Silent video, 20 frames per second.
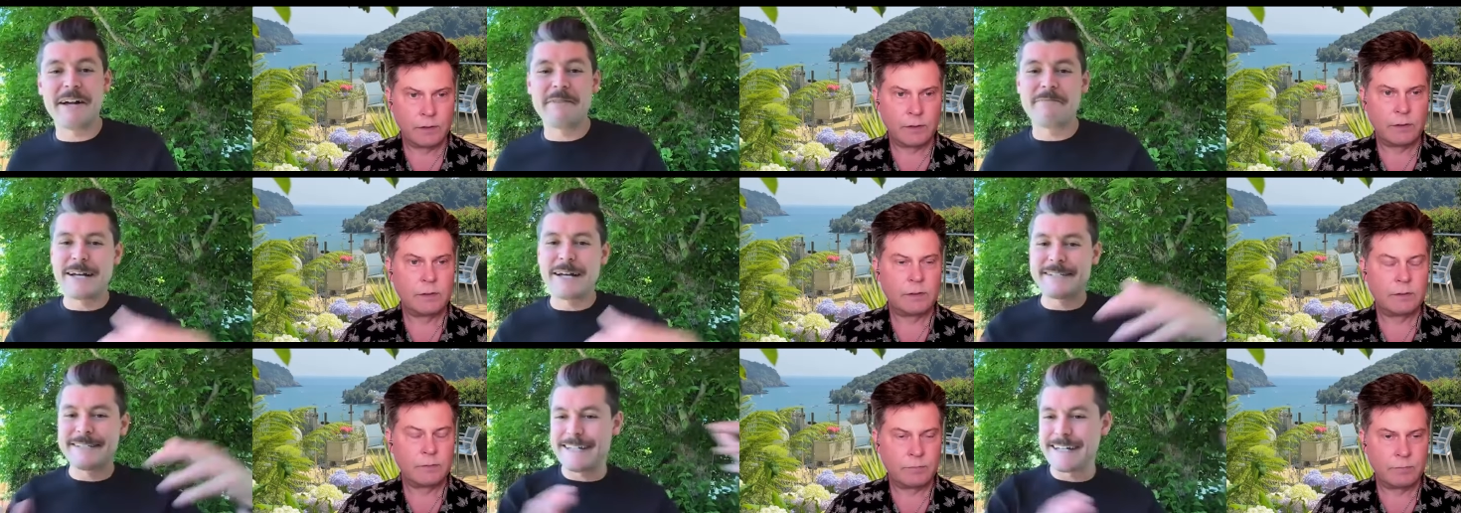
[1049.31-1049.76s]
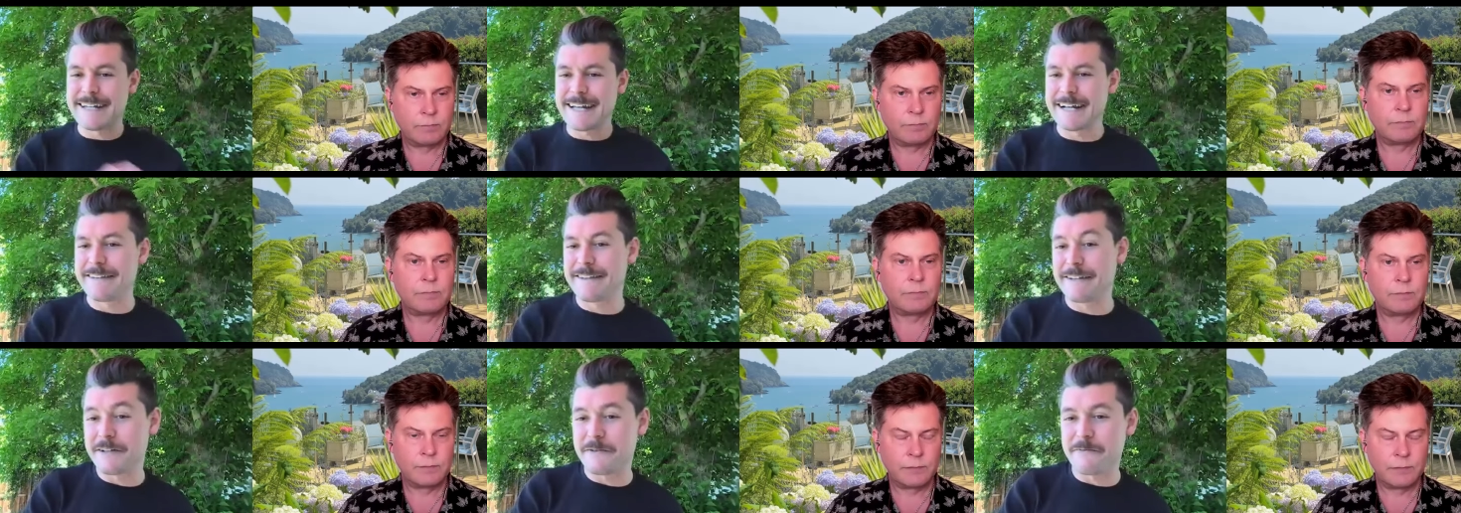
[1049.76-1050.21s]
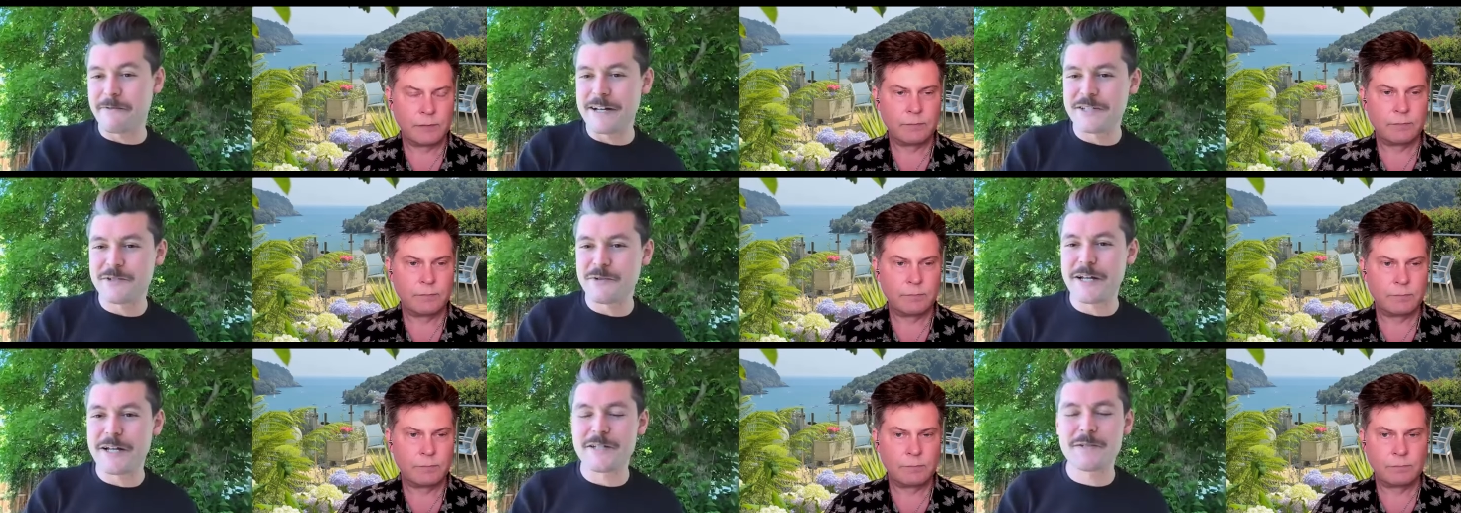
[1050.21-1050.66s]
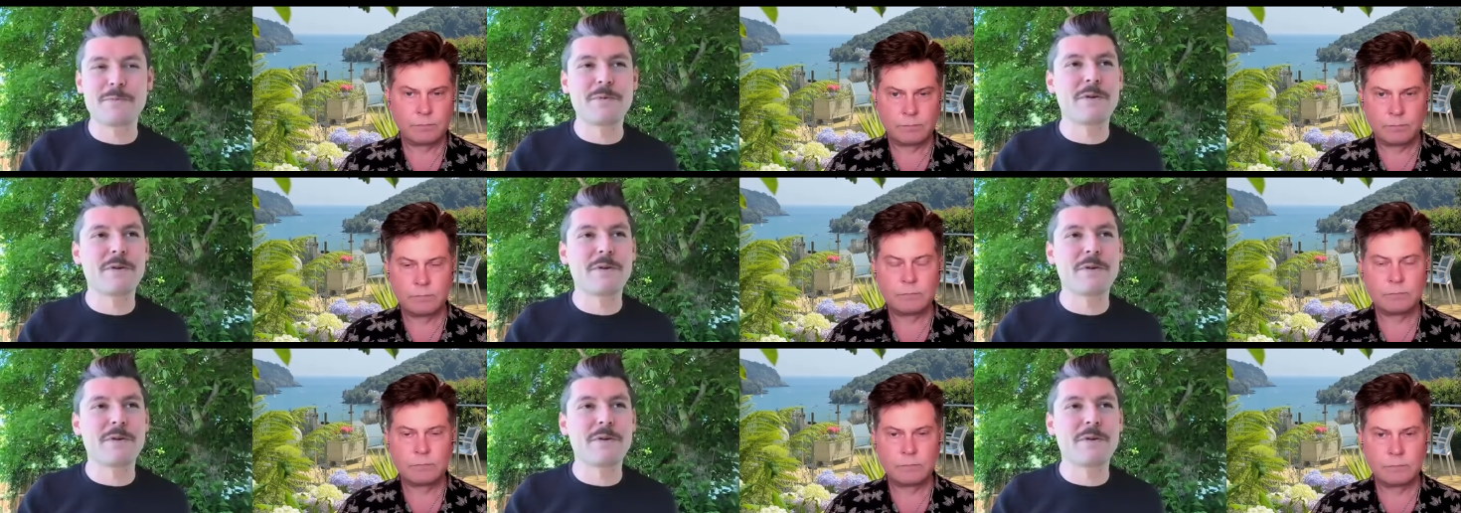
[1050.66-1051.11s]
Speaker 1: I'm not seeing anything that resonates
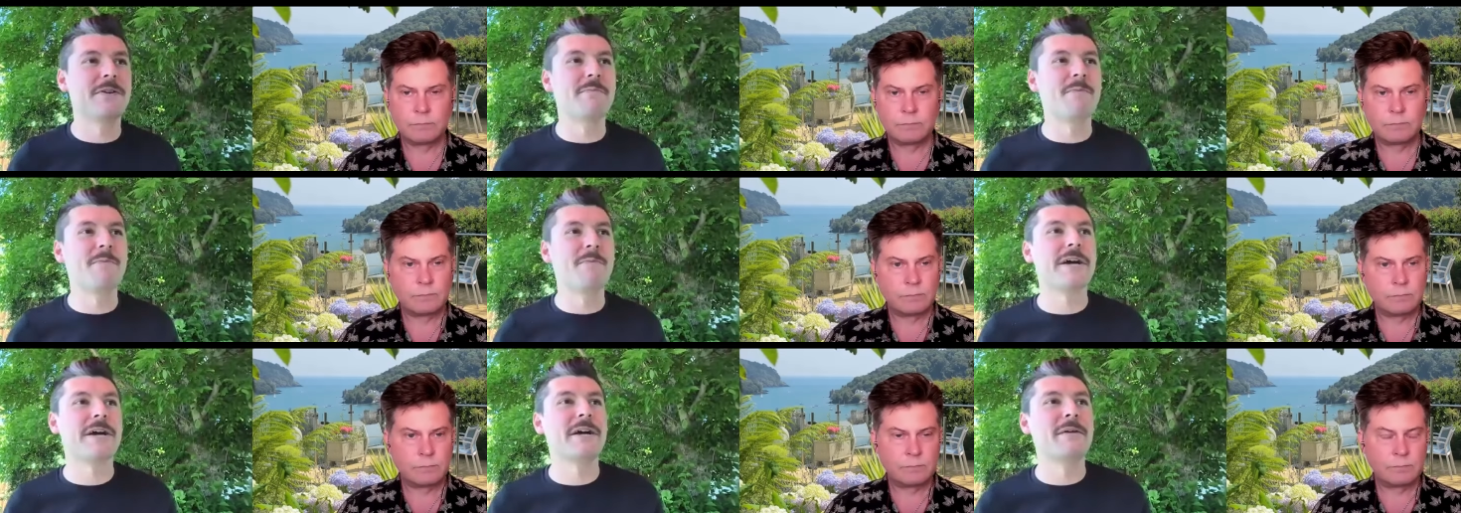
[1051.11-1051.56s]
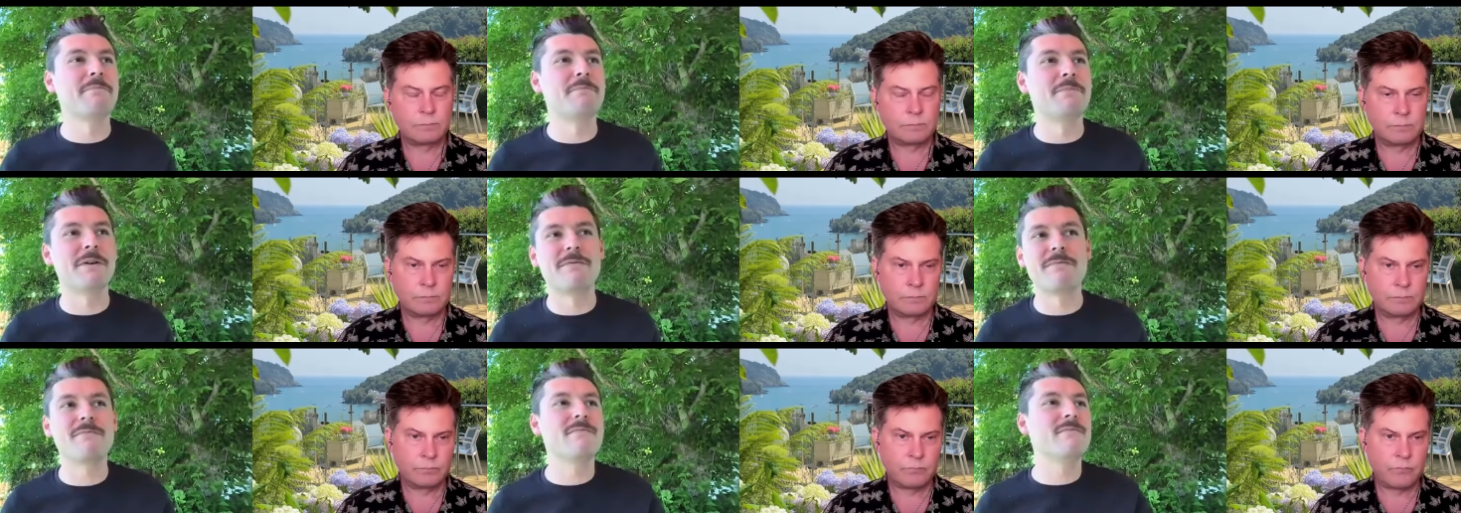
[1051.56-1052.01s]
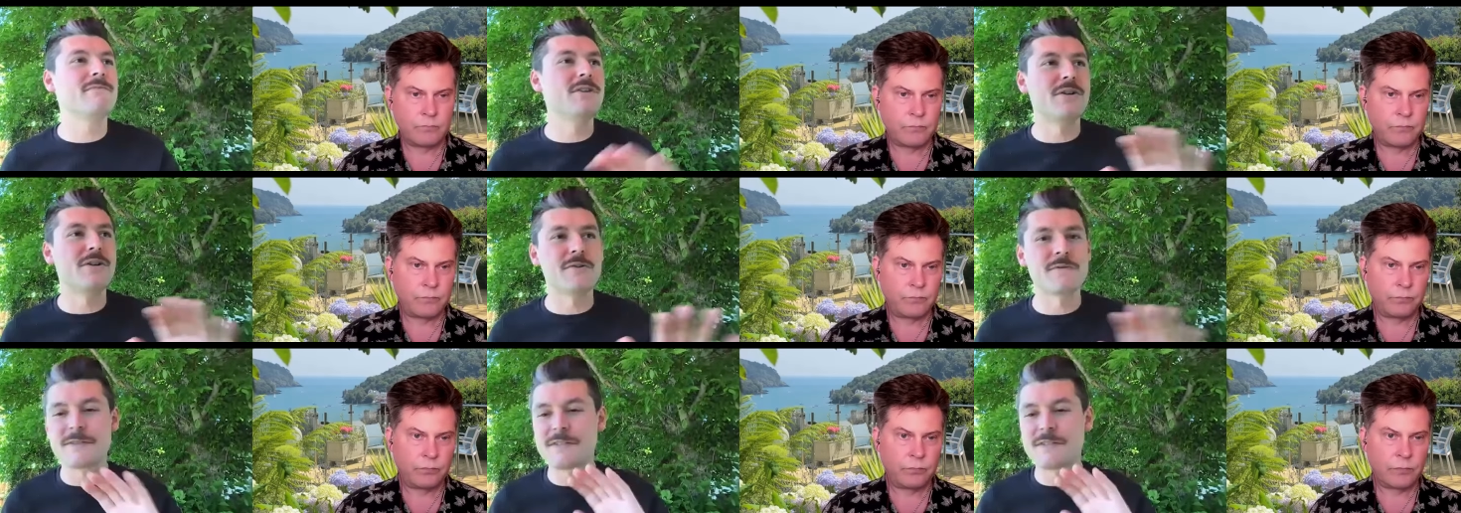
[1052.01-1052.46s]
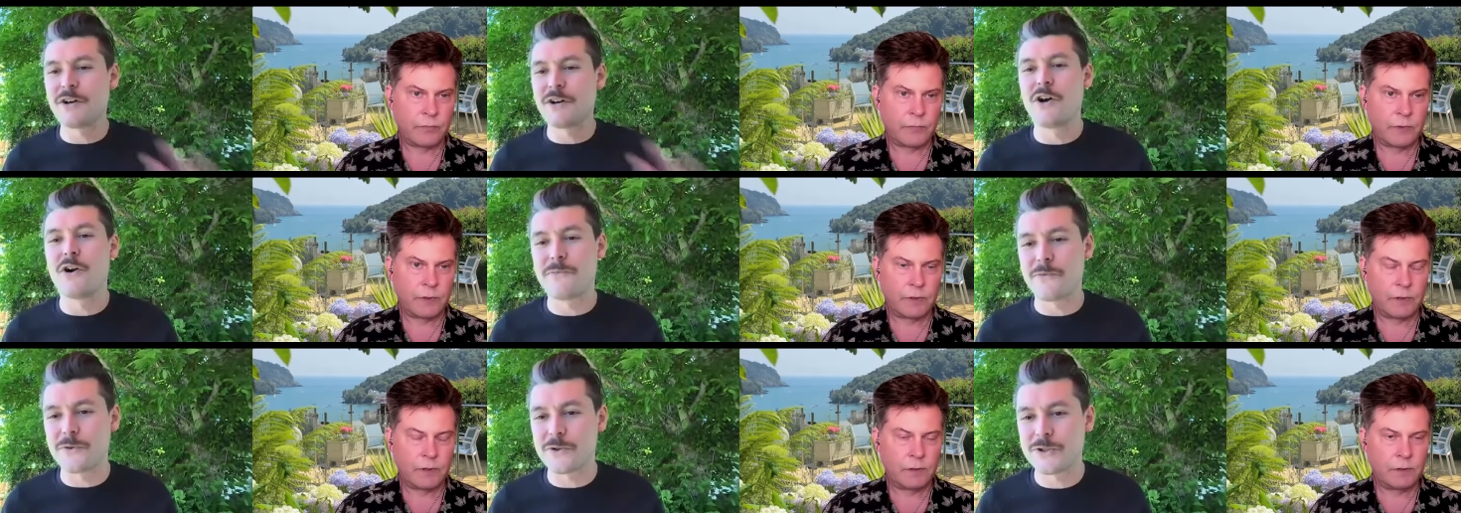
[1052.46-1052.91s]
with me on the market, but you know,
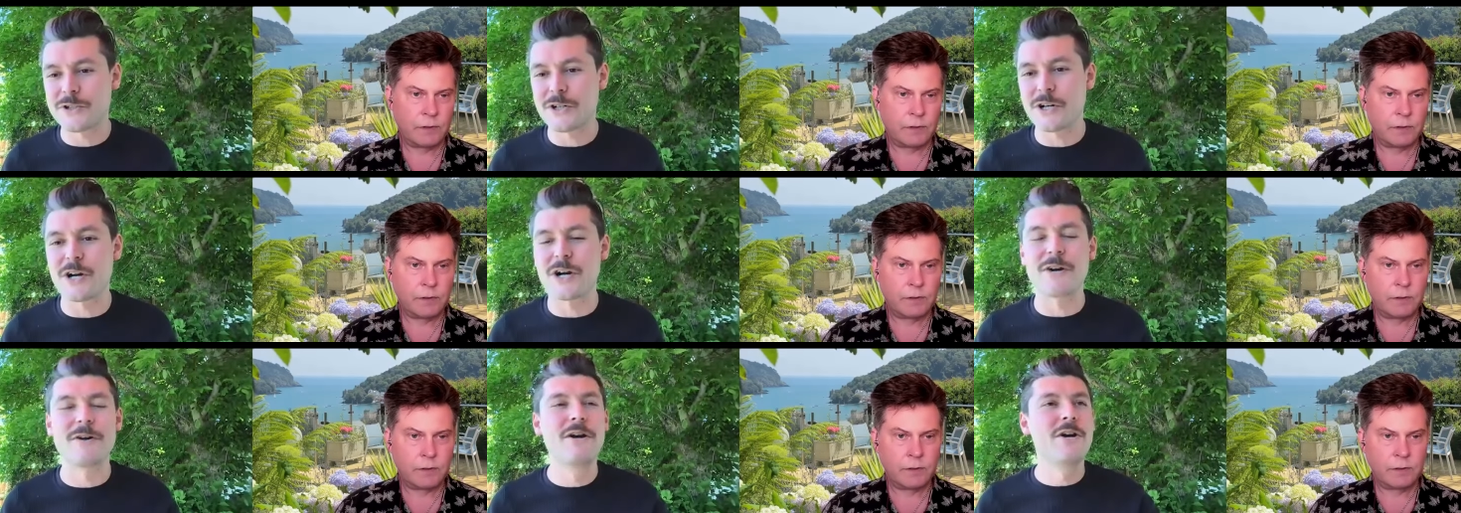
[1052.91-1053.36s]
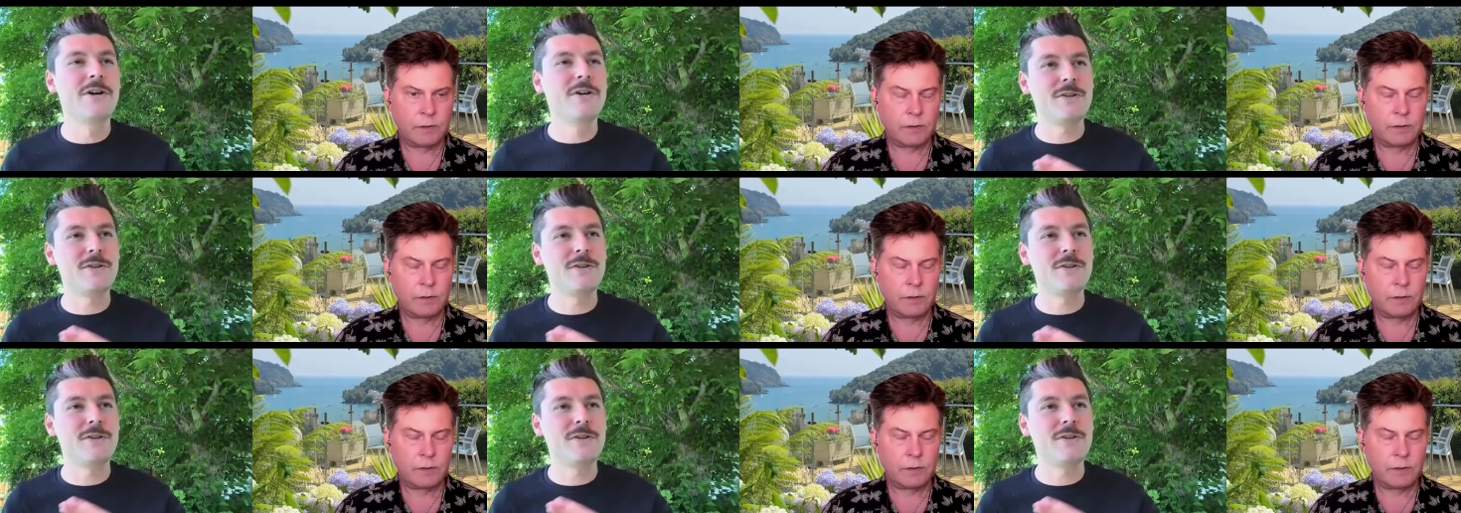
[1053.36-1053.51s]
zero for sure.